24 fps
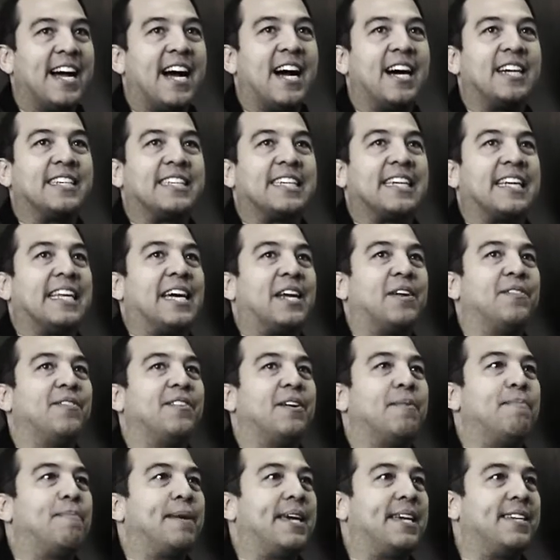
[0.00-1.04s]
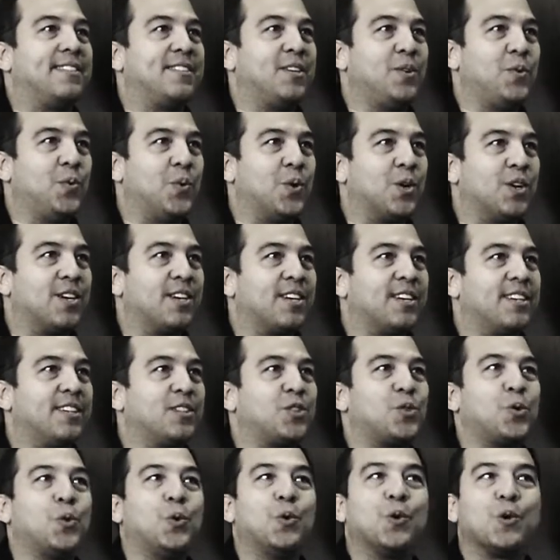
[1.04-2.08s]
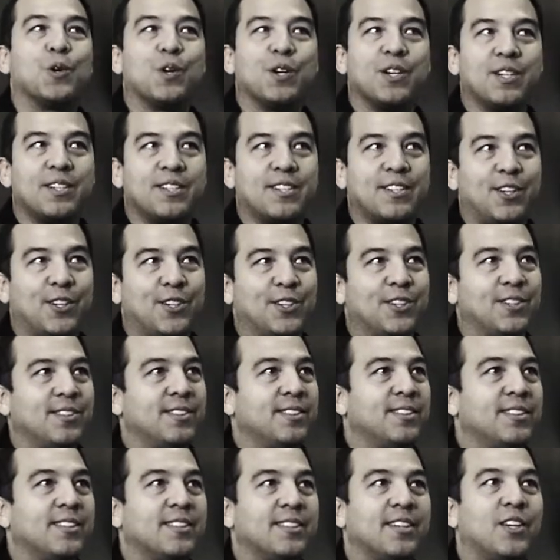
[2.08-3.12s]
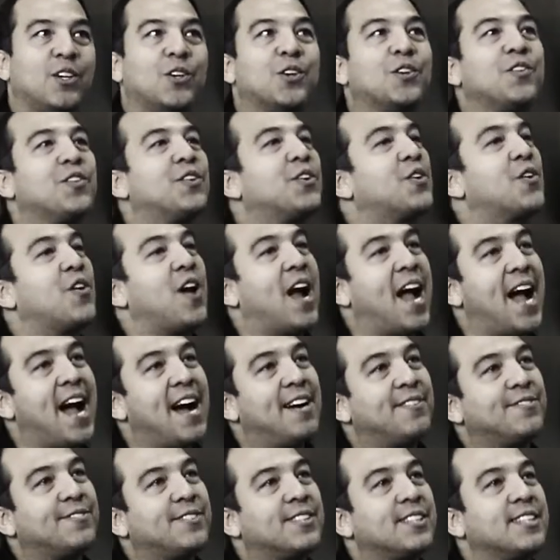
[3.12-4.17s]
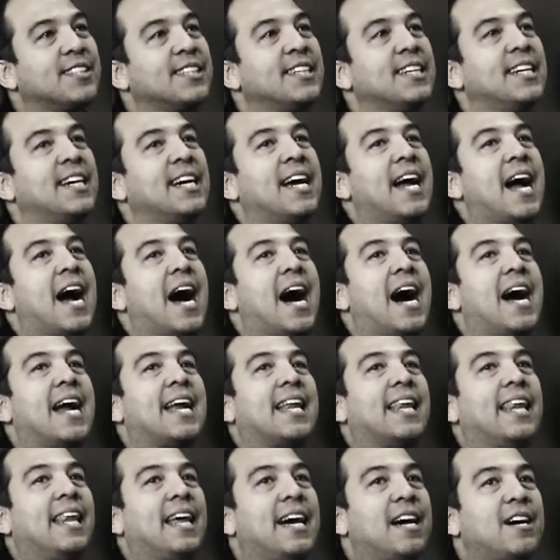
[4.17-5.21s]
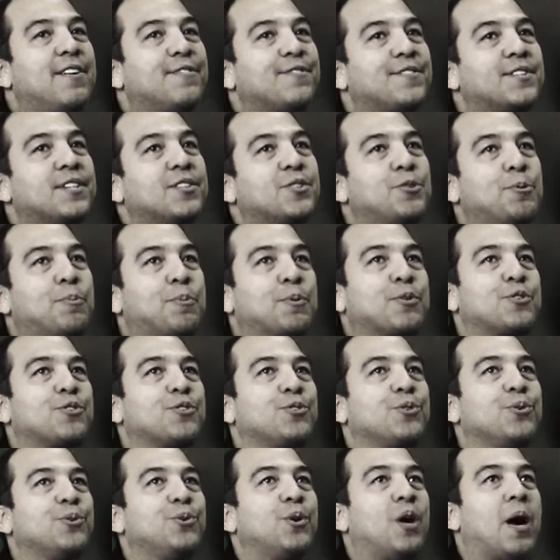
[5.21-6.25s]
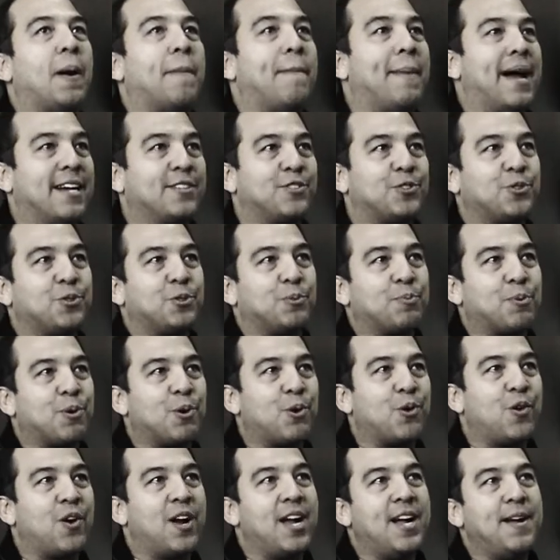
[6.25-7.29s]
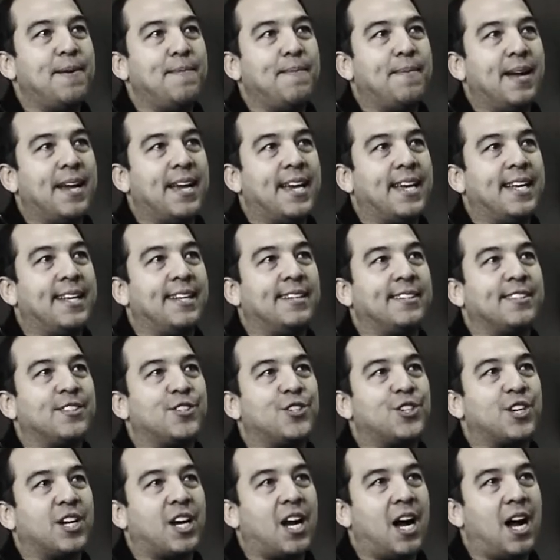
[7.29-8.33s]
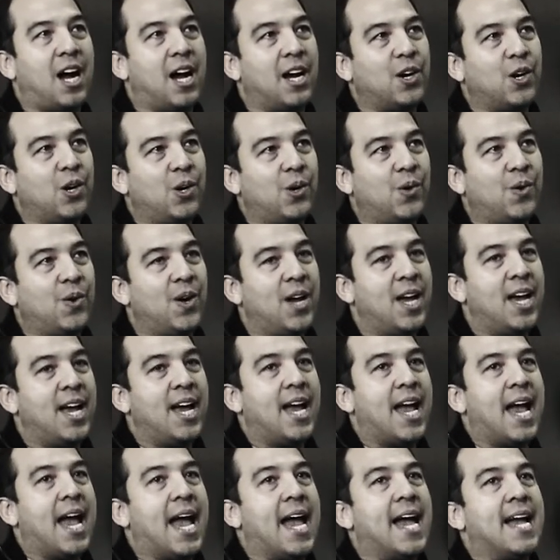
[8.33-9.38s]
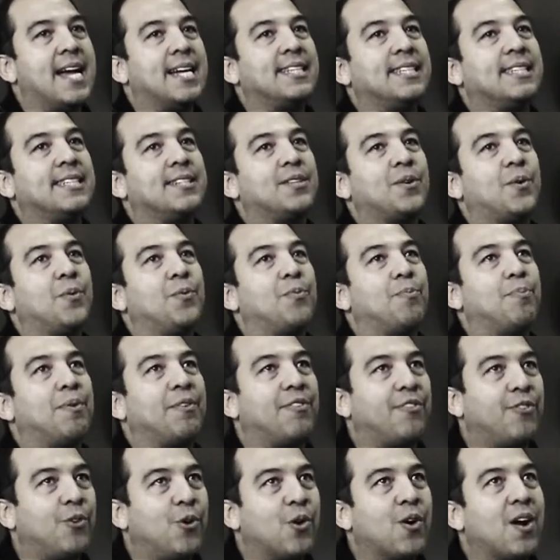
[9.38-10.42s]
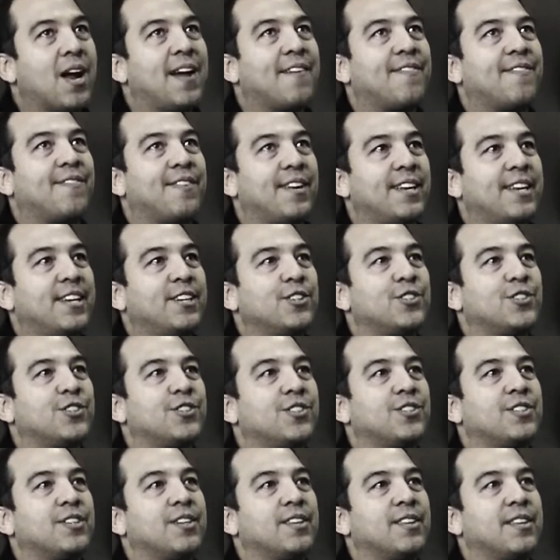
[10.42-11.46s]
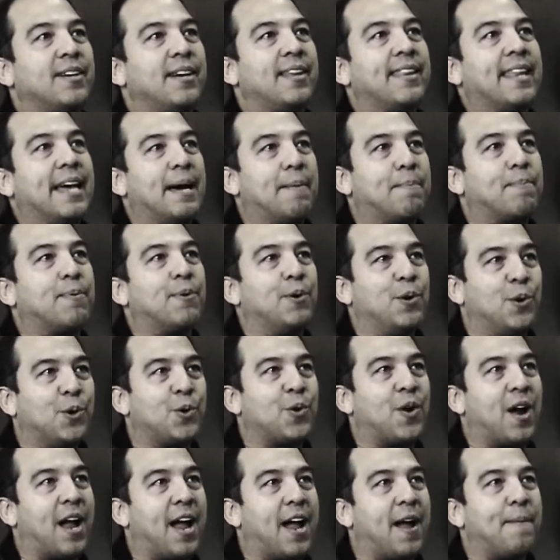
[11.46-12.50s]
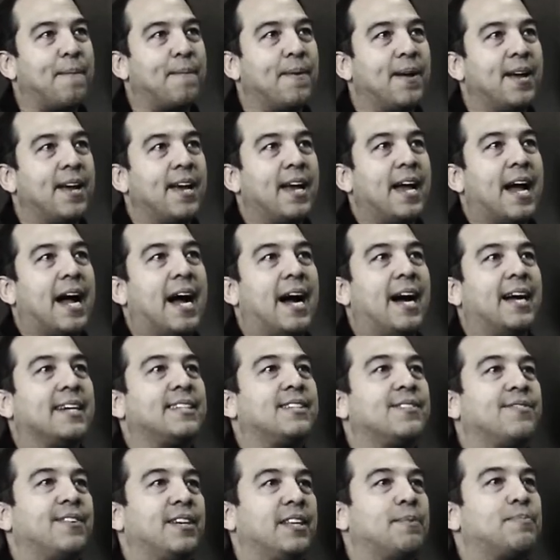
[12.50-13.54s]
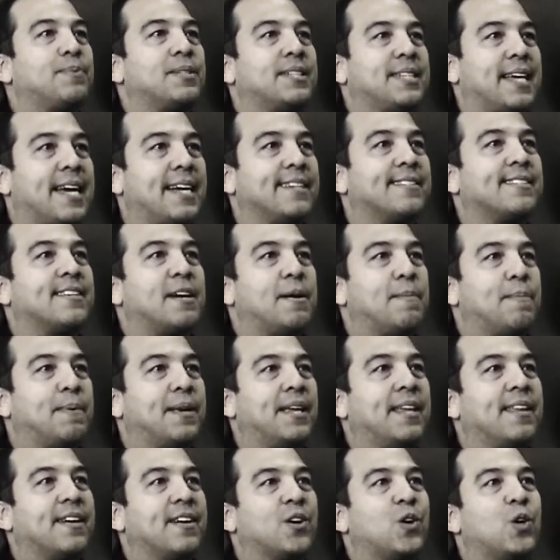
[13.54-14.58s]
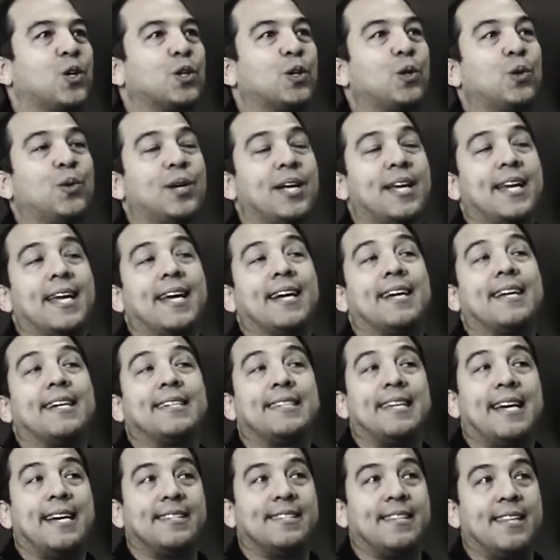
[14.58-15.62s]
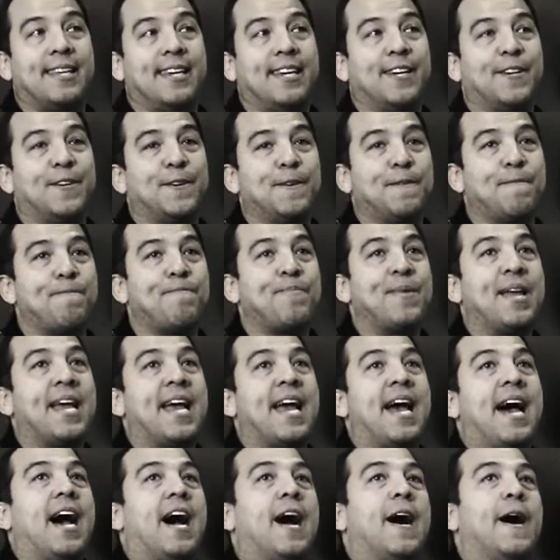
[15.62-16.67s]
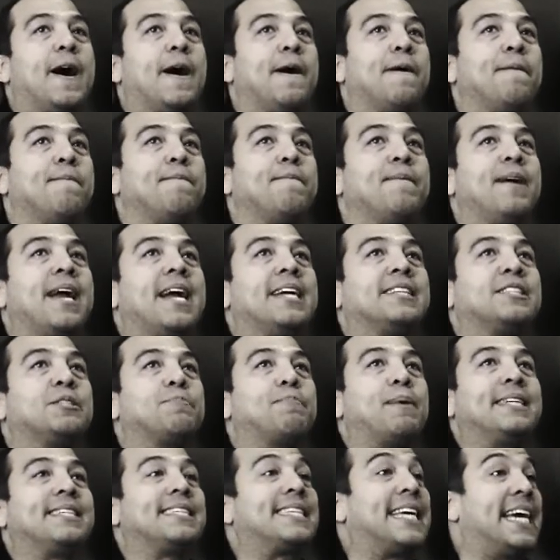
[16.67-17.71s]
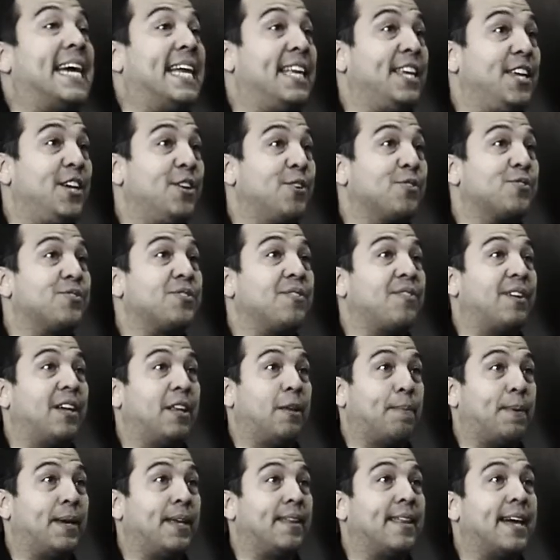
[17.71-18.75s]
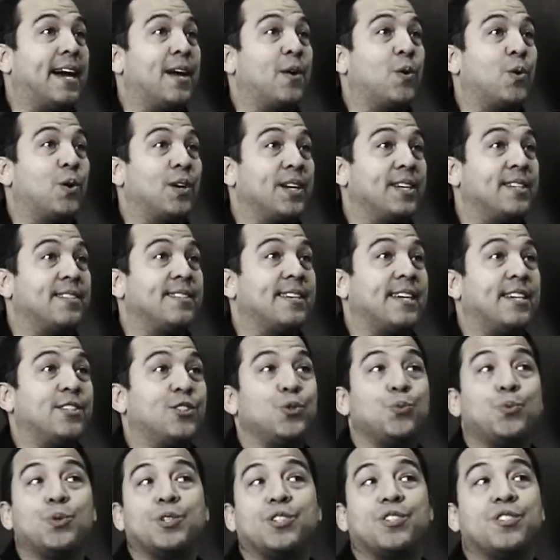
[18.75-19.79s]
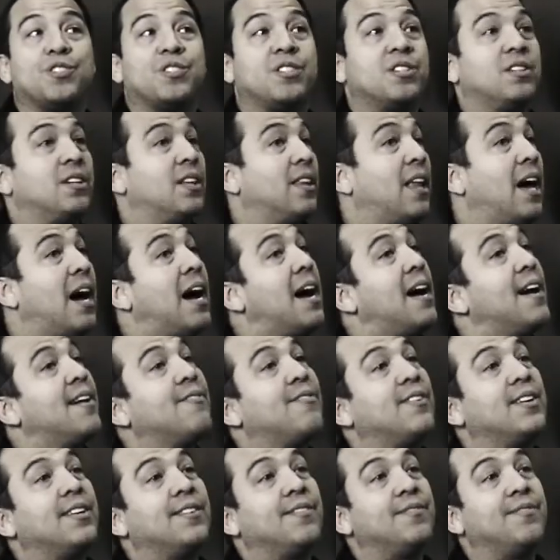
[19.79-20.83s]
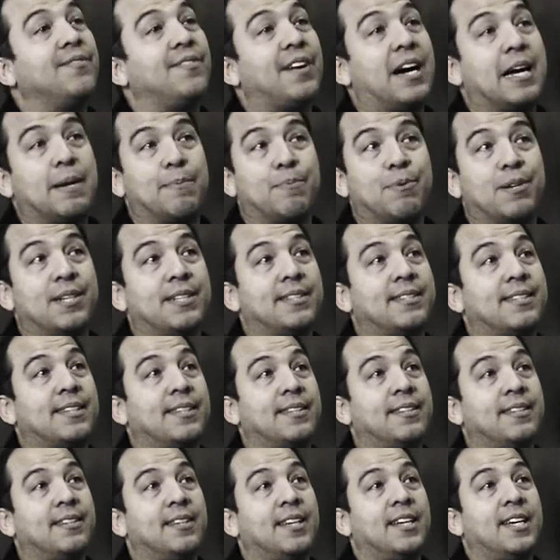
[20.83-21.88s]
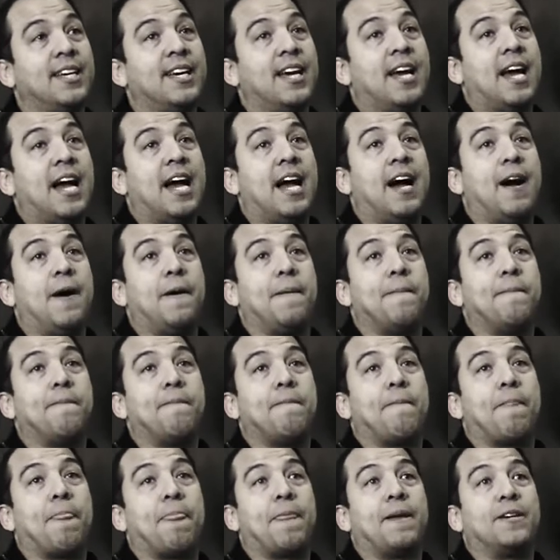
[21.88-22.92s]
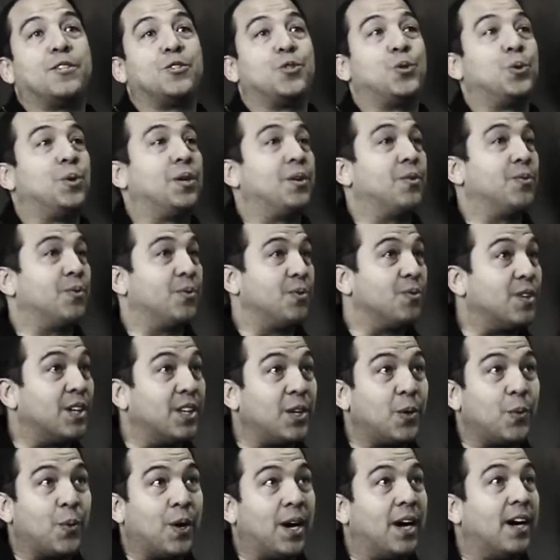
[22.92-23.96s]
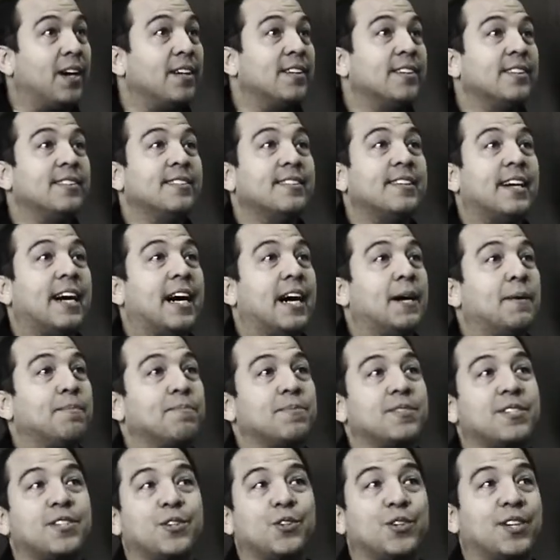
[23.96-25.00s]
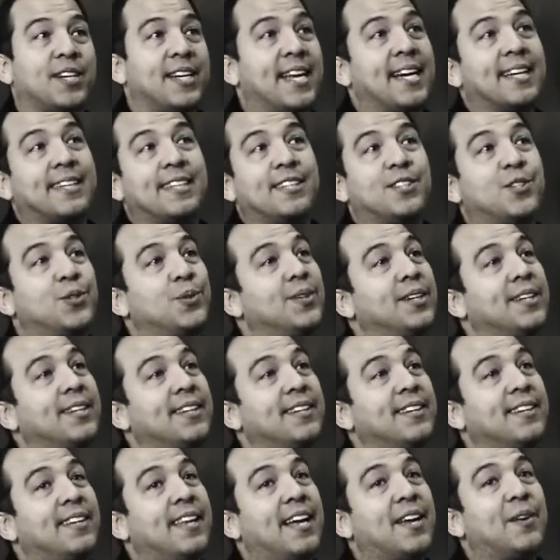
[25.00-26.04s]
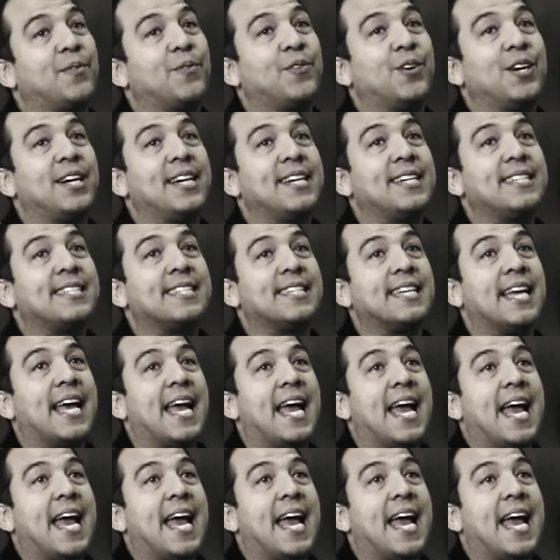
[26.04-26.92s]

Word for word: I did a lot of amazing work, toured, learned, learned the craft. I left to pursue a master's program in Chicago, and before I finished the, that program, I developed a dance company there called Luna Negra Dance Theater. Um, and spent 10 years developing that organization, which is still alive and vibrant and um, doing really well, um, still connected to it in a lot of ways